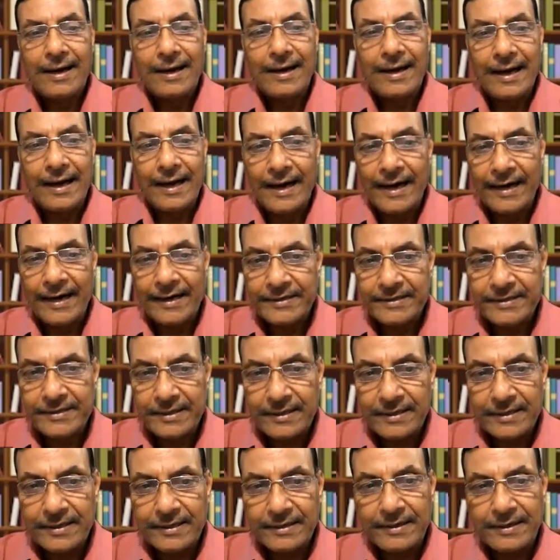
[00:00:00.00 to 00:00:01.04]
at
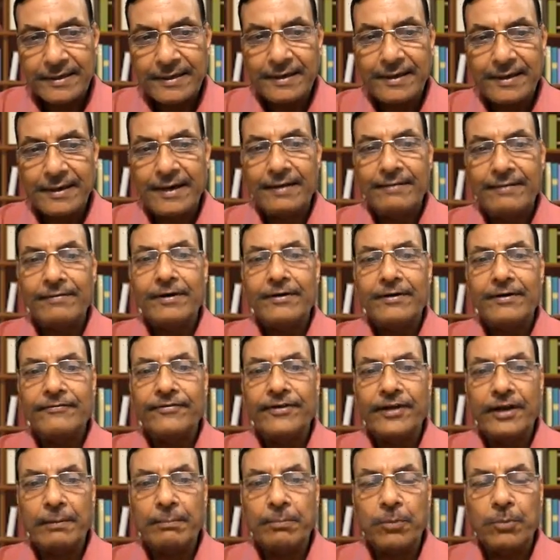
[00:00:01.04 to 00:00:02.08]
the level of
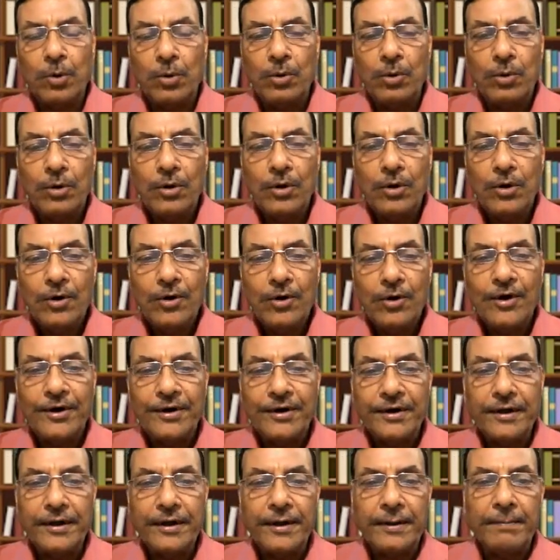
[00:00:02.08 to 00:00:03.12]
elbow
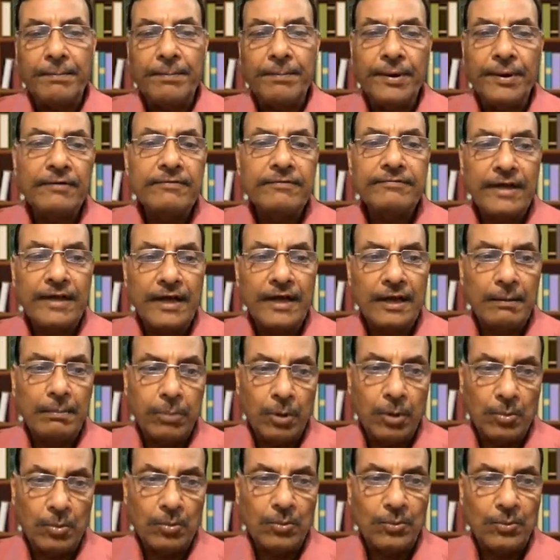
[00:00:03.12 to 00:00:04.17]
or above the elbow.